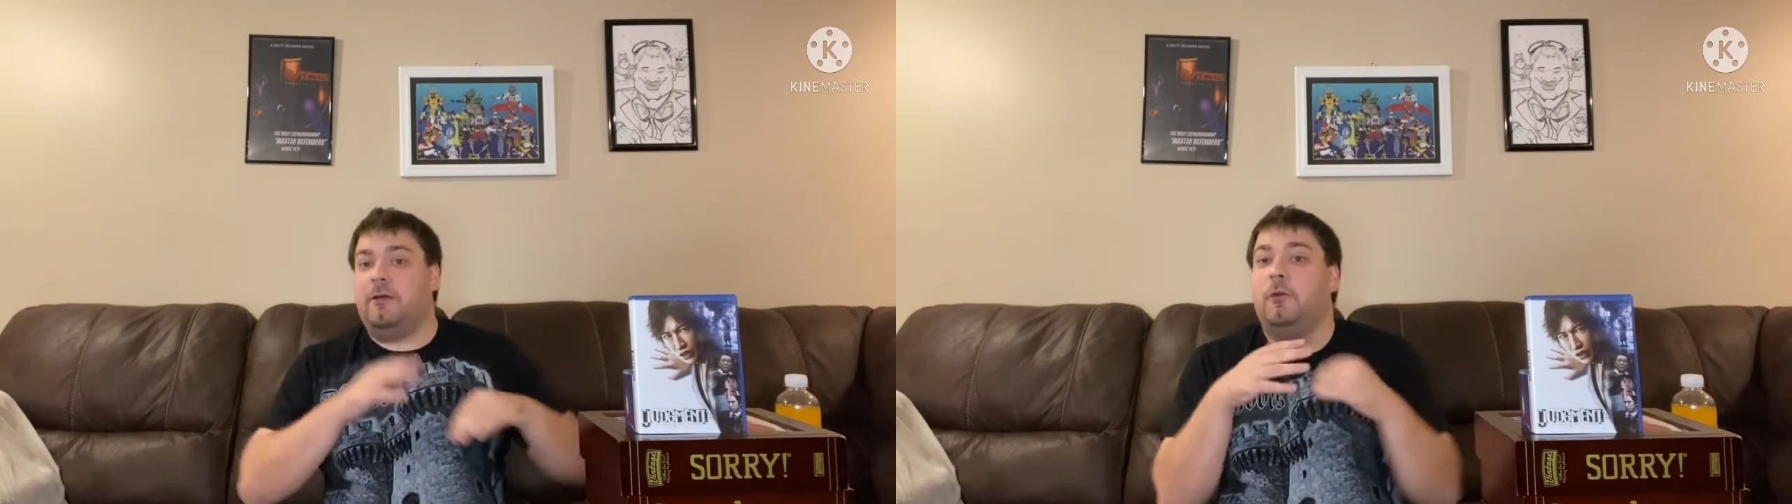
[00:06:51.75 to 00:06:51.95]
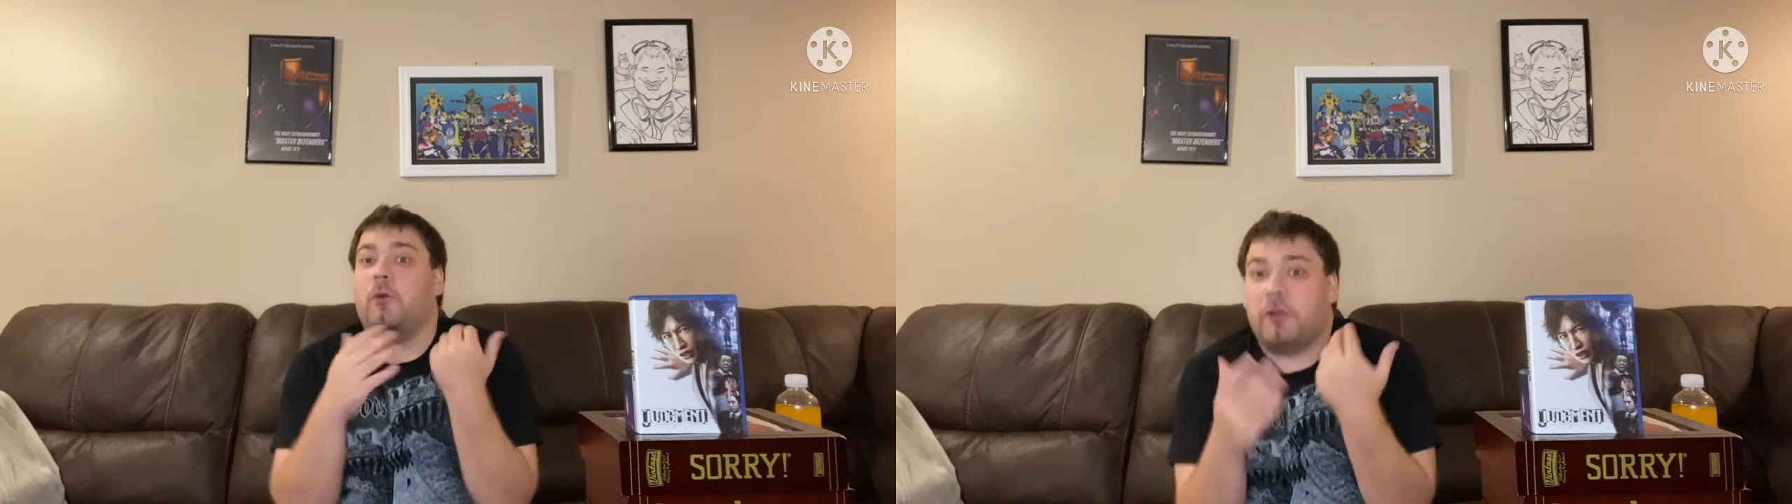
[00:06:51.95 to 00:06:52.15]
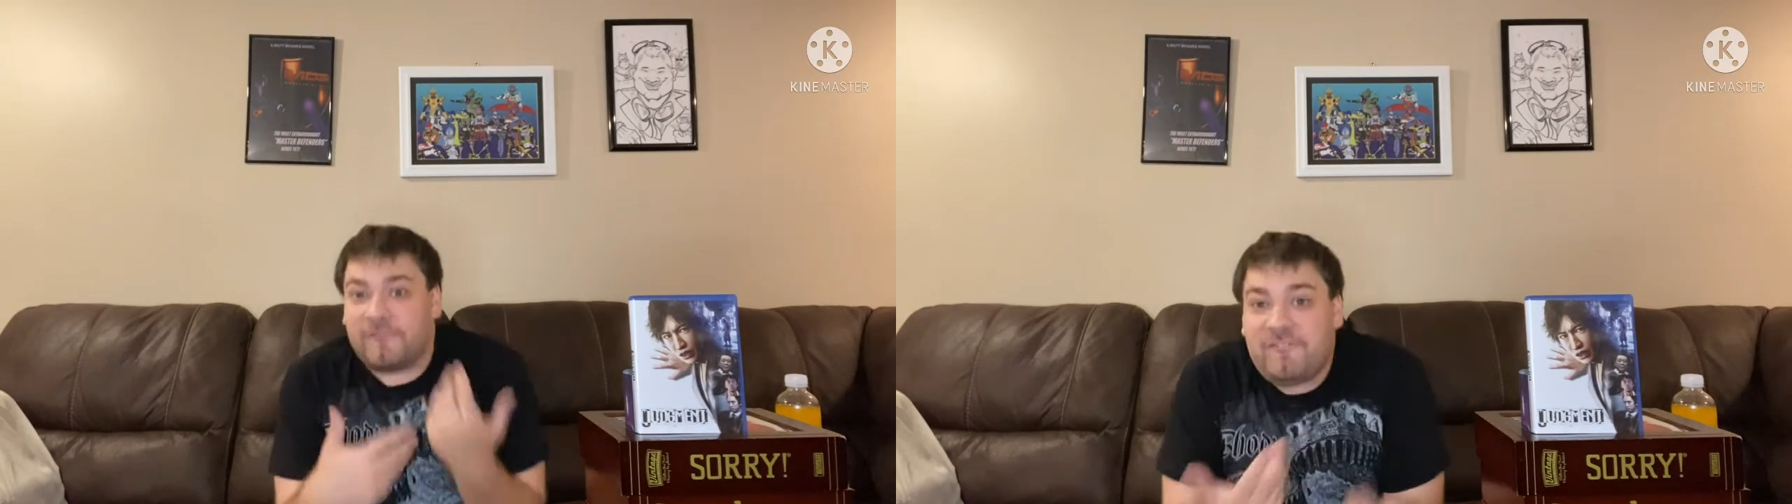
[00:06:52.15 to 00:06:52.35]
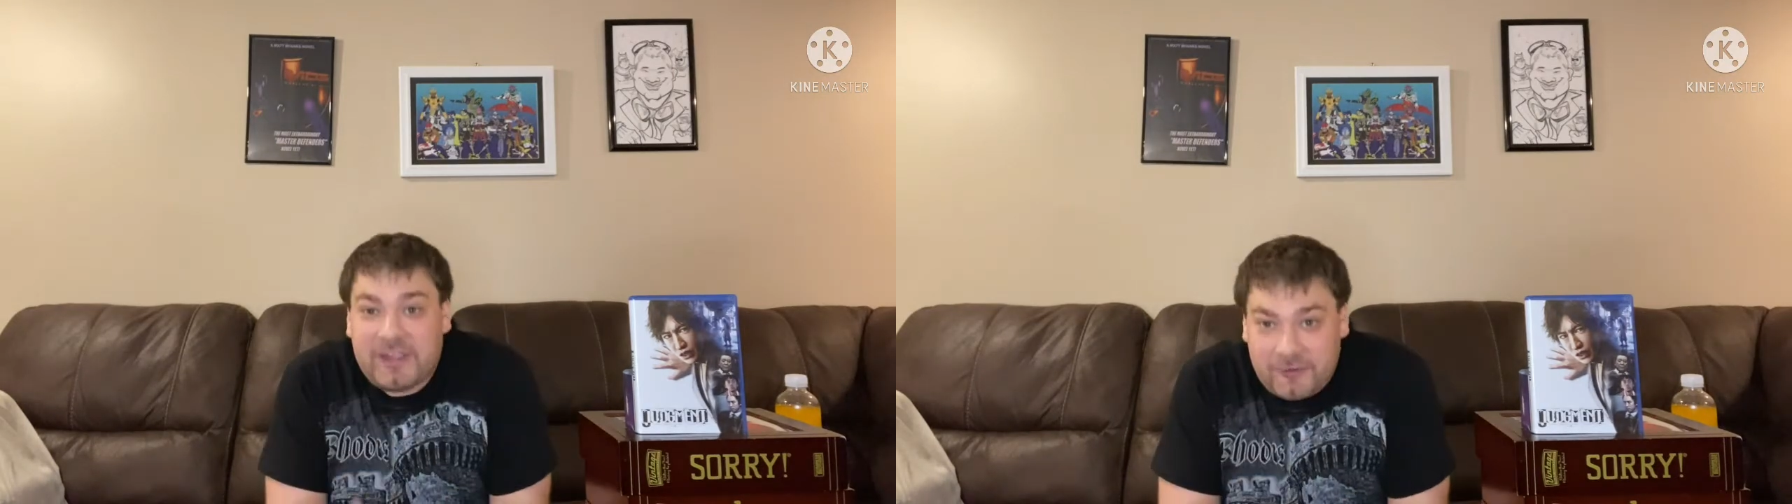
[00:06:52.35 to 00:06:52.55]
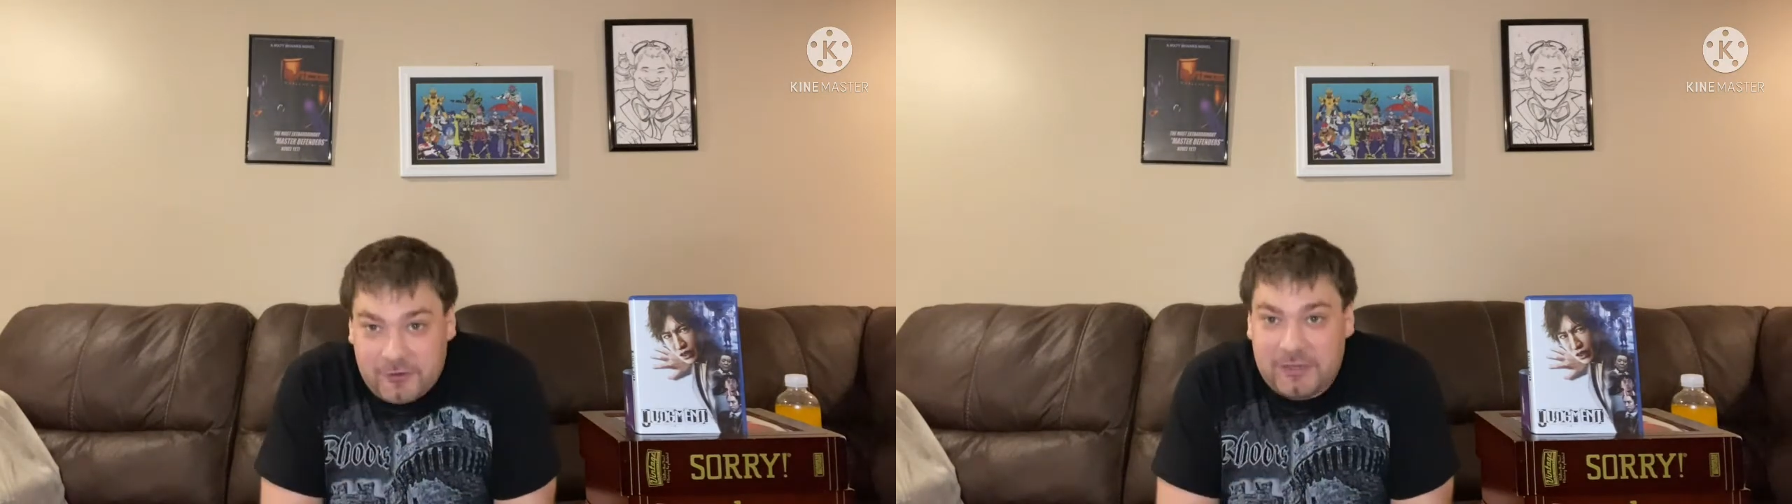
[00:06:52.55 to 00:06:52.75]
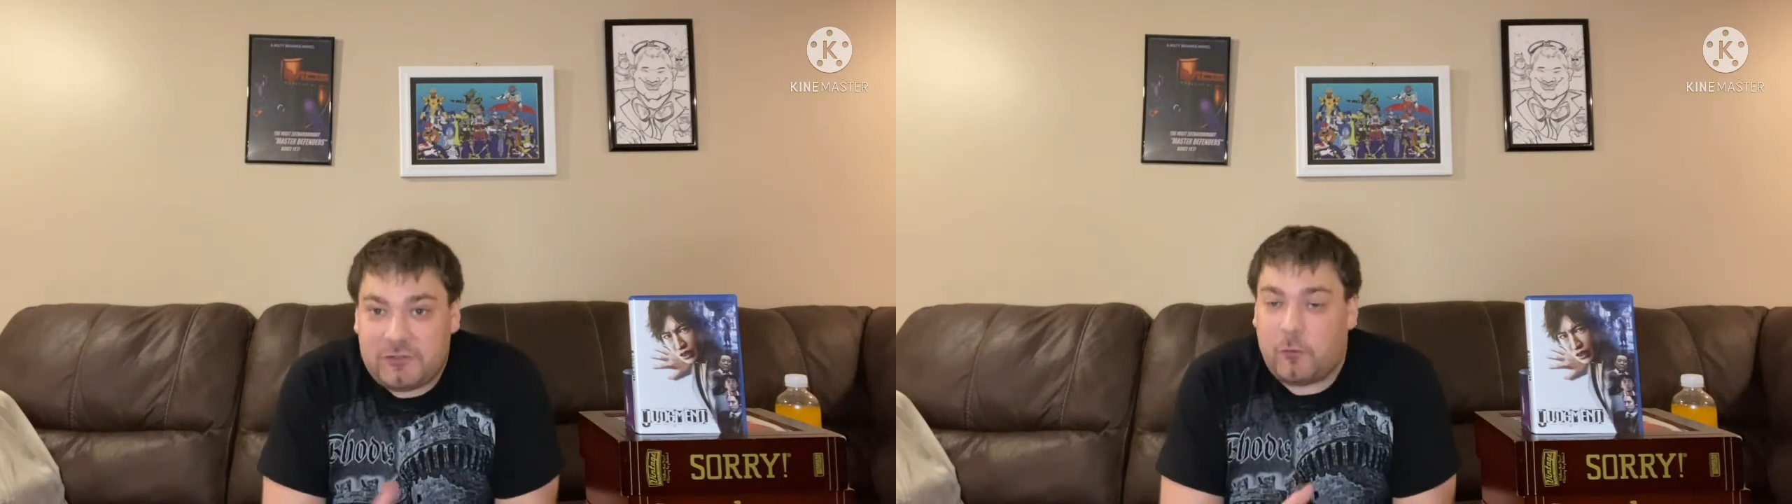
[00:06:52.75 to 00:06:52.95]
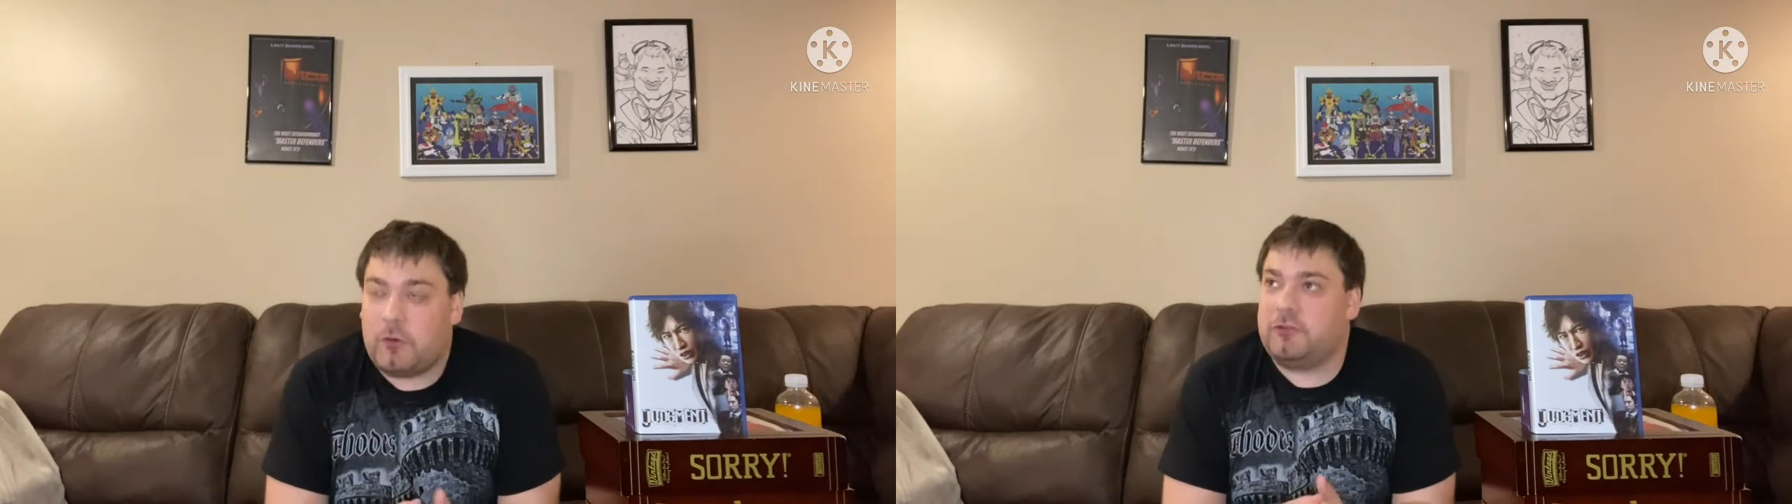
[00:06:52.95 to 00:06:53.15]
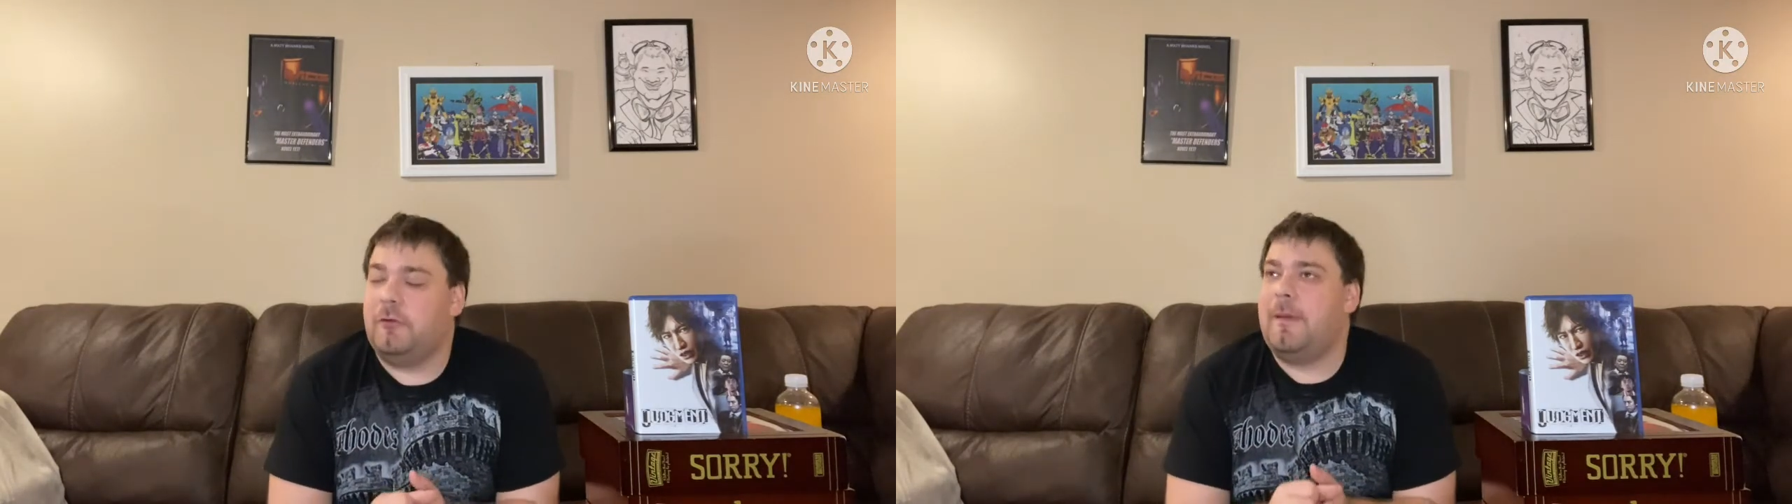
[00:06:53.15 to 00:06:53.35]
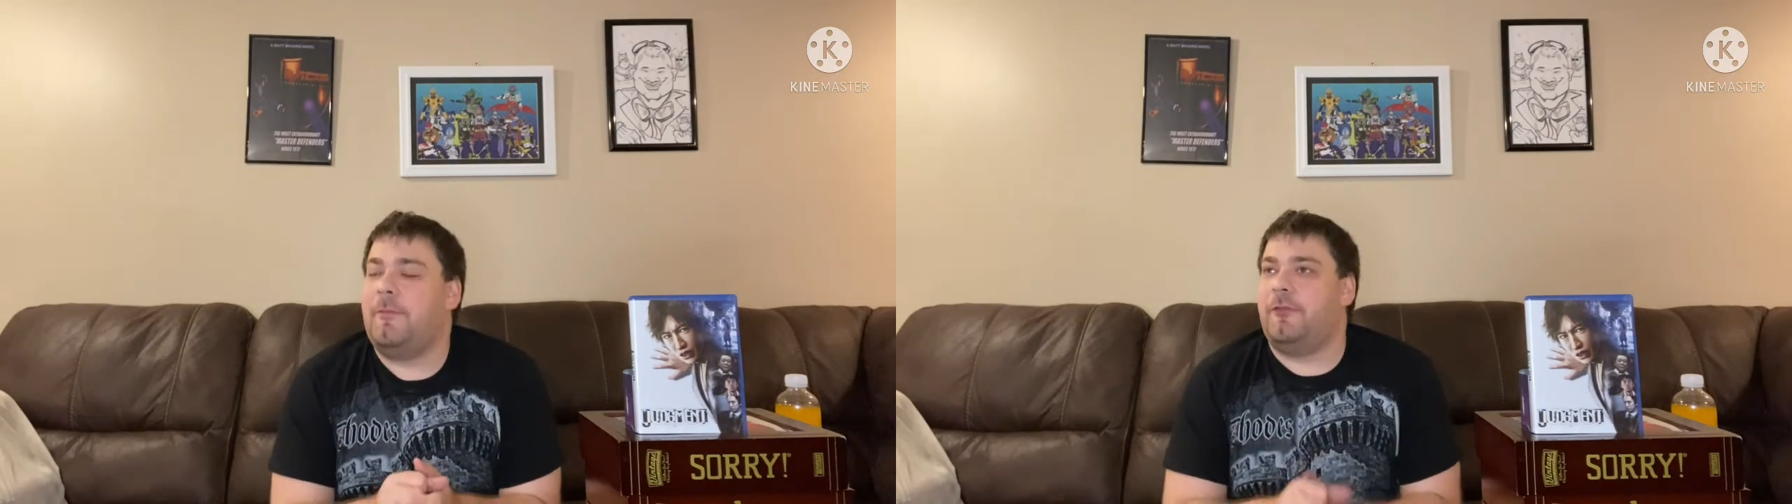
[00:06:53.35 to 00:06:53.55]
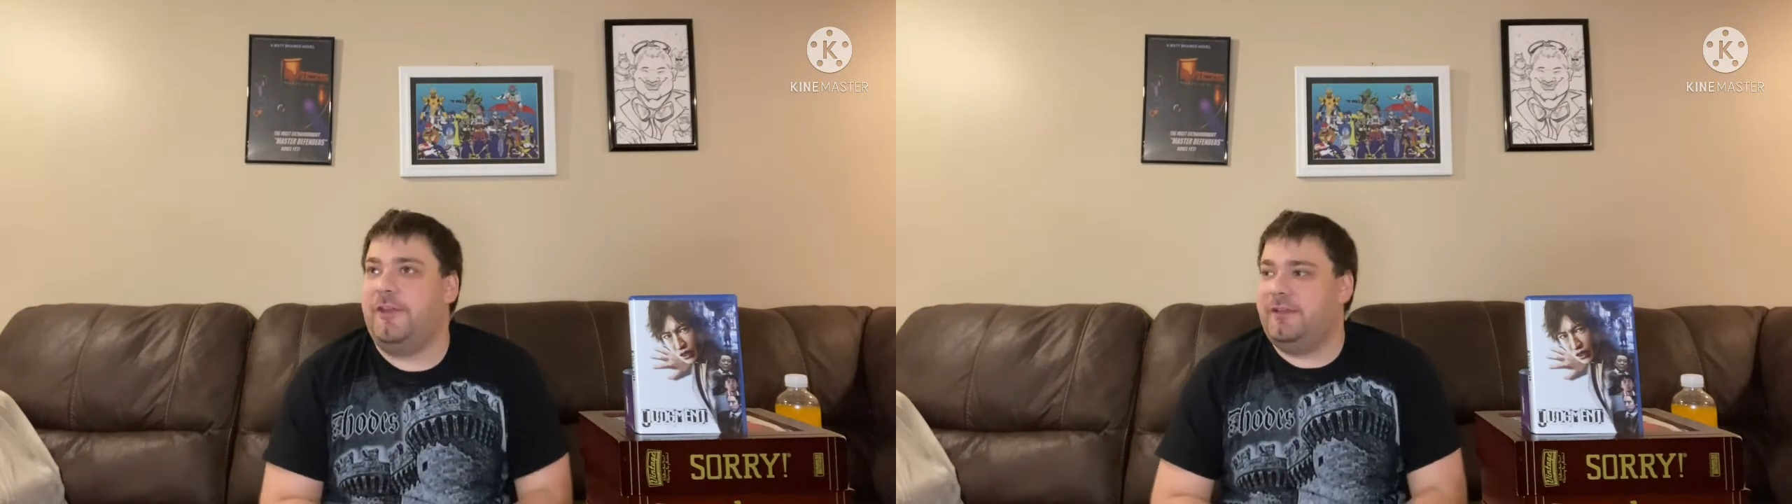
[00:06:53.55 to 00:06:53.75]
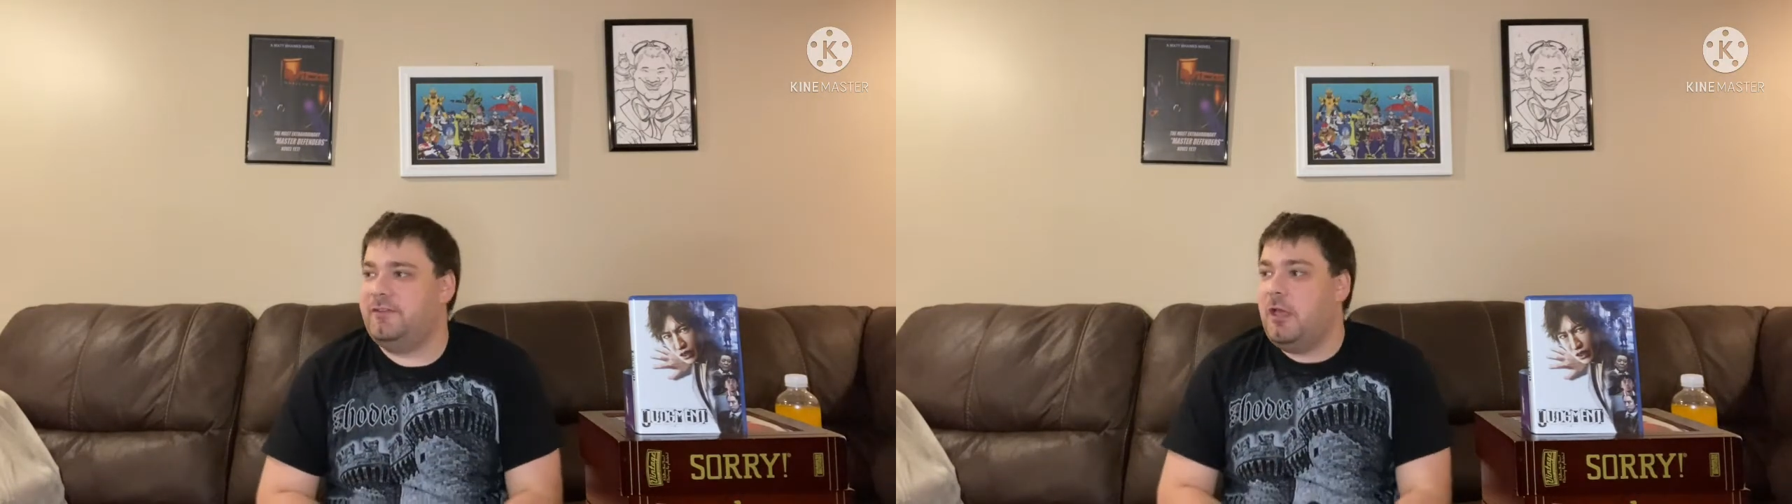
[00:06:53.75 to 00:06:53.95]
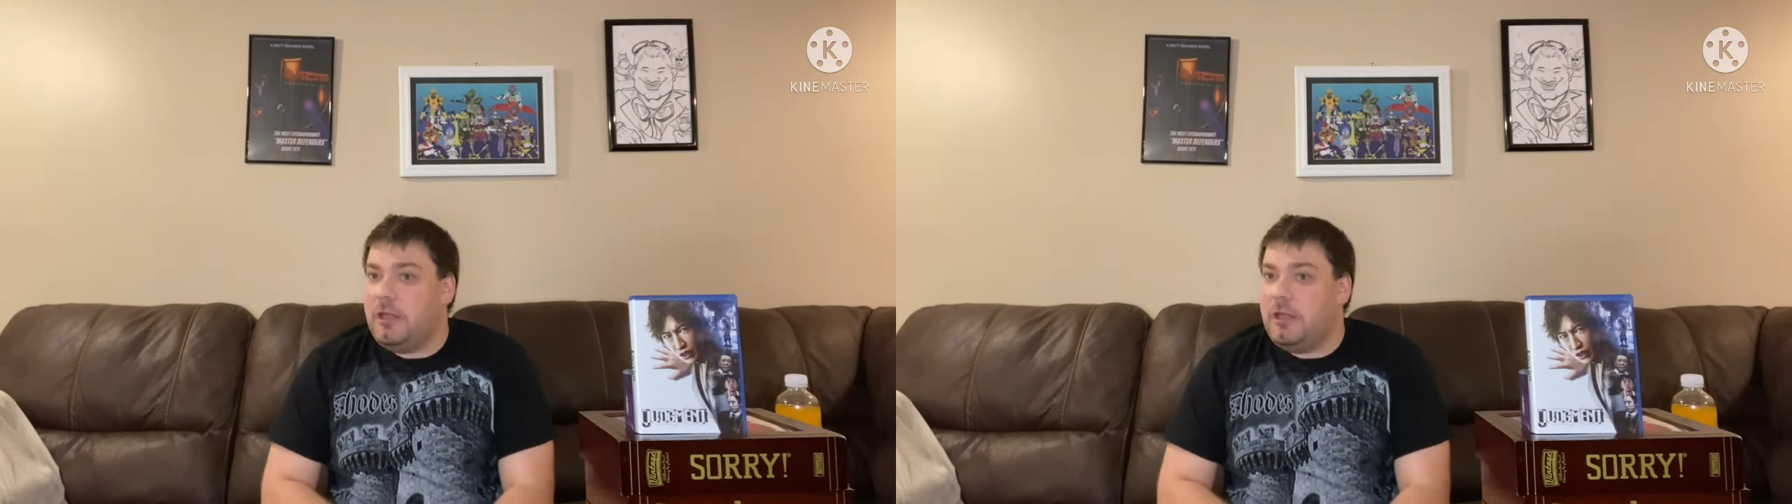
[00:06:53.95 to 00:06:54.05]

in order to remember things.